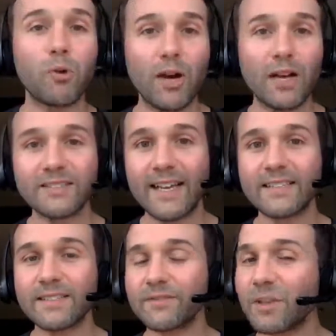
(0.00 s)

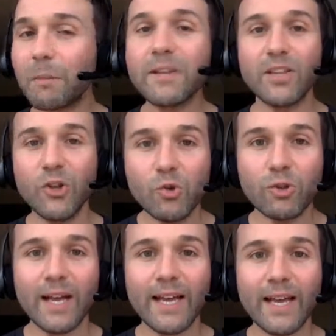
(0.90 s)
process of somebody that
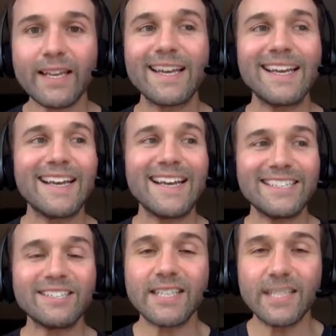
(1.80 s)
you like,
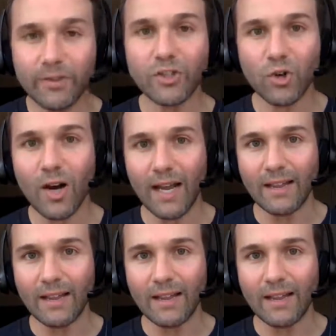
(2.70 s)
and just give it a try.